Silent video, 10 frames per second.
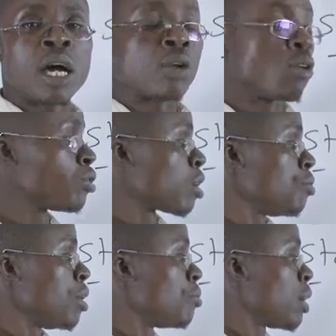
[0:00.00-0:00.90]
and also
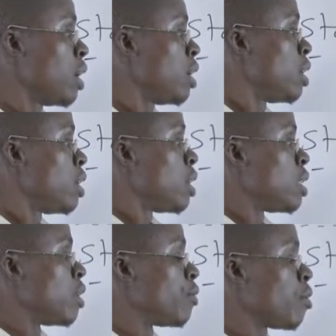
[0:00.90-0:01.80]
remember
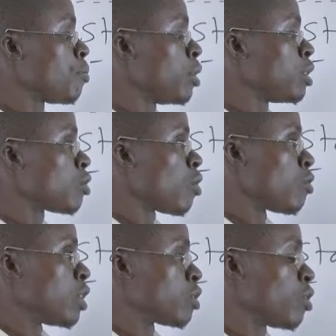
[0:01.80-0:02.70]
the 4 points
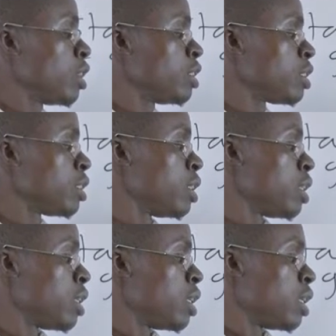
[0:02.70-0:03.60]
of the solids,
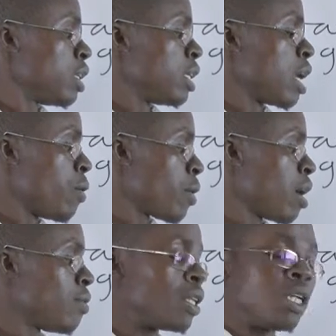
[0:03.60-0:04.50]
now we
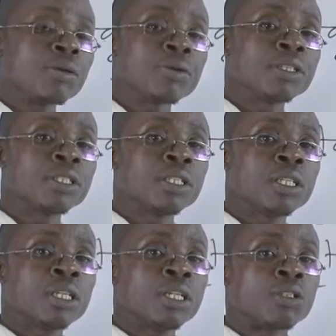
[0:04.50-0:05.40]
have the liquids,
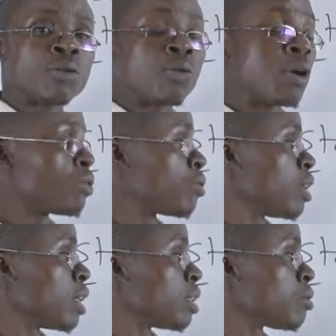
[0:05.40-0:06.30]
so we want to
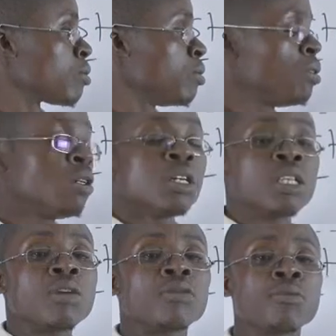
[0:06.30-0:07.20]
link it to
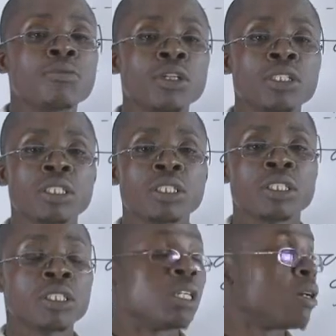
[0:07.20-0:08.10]
the 4 points,
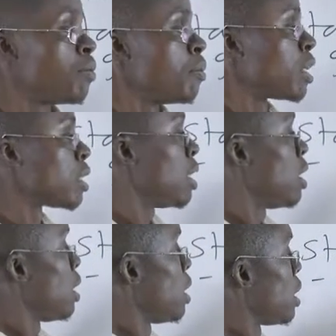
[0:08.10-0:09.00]
but
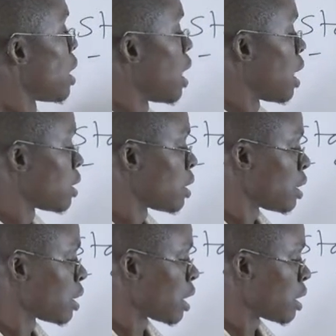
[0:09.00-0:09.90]
in gas
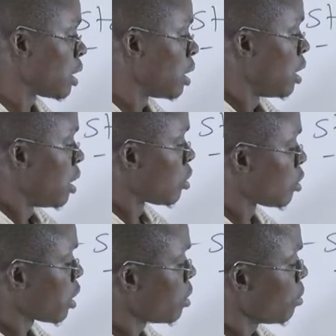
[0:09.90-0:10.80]
state. So
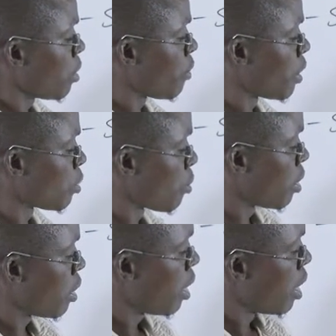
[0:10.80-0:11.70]
starting with the first one,